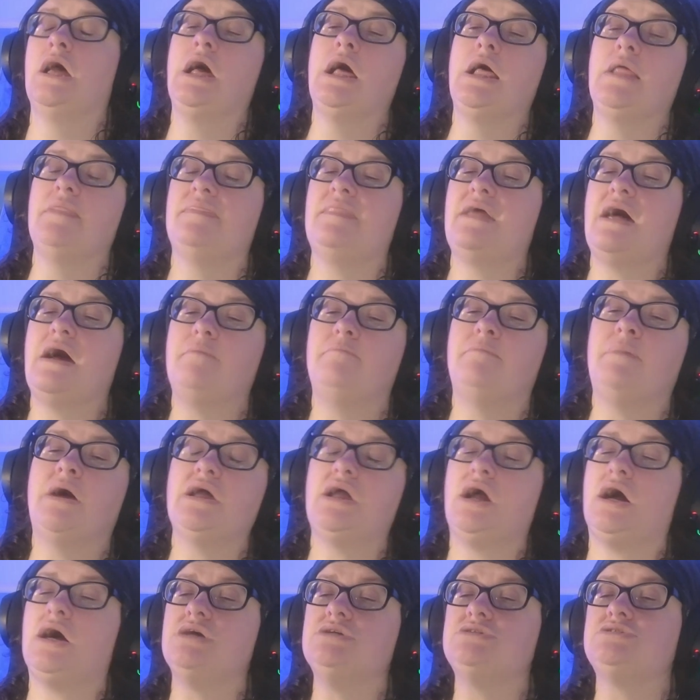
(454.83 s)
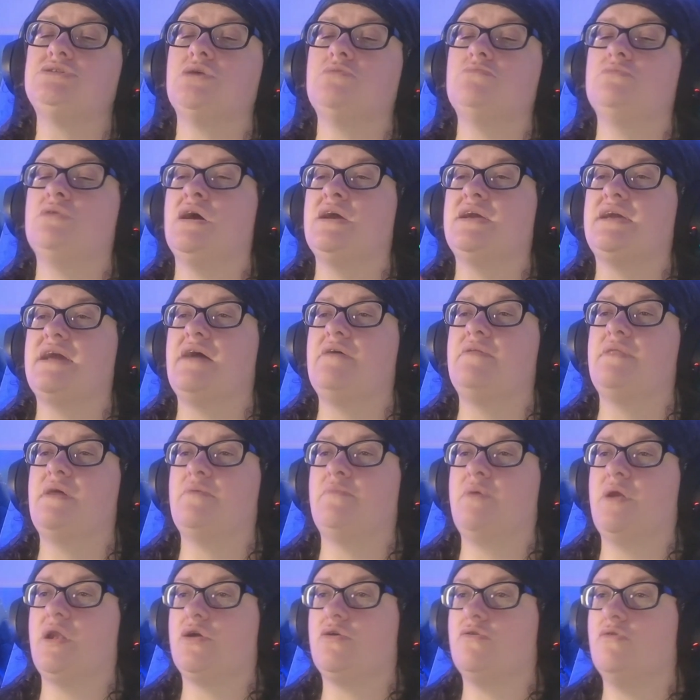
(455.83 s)
that my eyes don't like how that
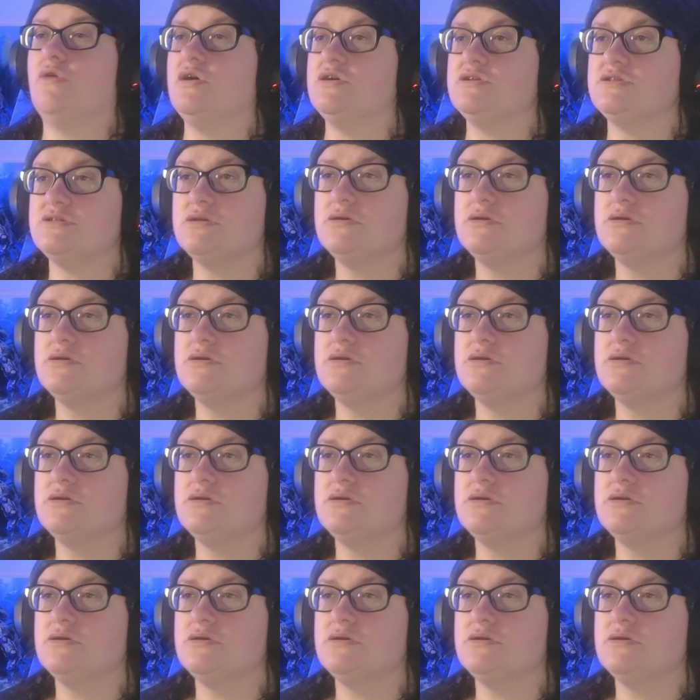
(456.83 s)
went across.